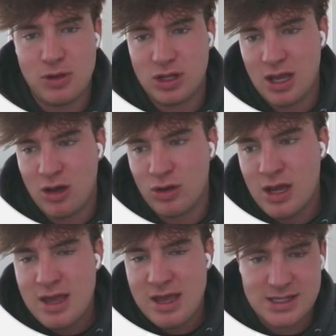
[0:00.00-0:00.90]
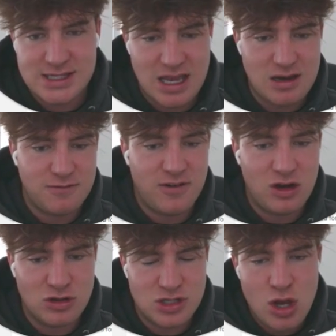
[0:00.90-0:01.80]
building out insane
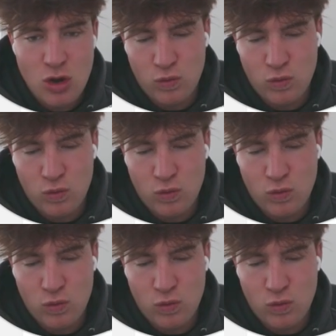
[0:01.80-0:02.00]
funnels.